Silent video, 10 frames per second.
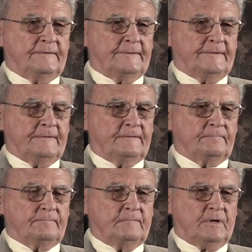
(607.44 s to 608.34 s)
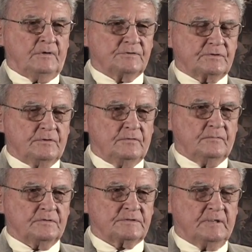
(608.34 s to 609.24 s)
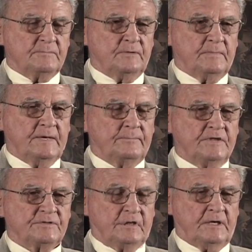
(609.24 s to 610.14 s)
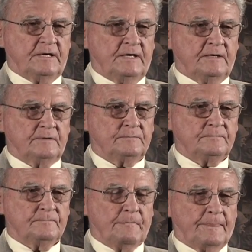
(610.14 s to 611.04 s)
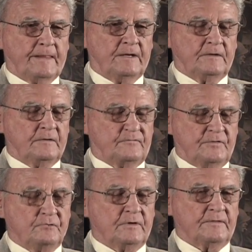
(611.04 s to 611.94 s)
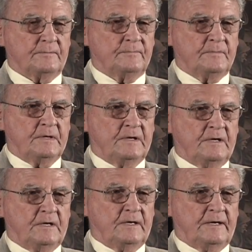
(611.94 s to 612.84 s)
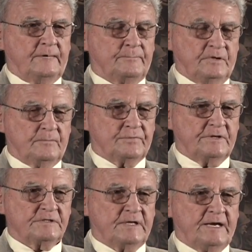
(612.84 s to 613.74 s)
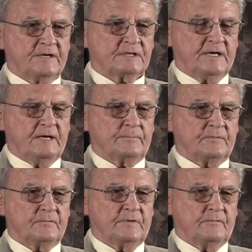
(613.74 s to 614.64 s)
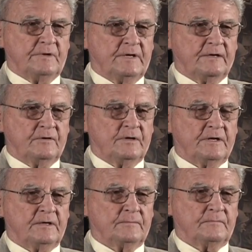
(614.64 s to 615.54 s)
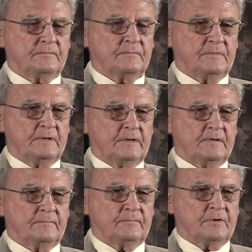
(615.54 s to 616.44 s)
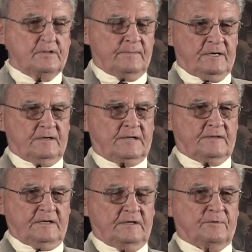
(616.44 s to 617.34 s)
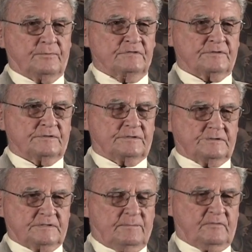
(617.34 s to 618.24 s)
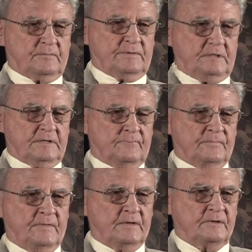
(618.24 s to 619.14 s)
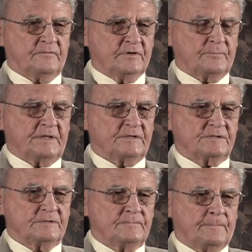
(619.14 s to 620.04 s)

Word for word: Um, also, some of them had been shot down, a few of them, and put in prison and escaped. We, we had gone in and, and brought them out like they did the prisoners, some of them in the Philippines.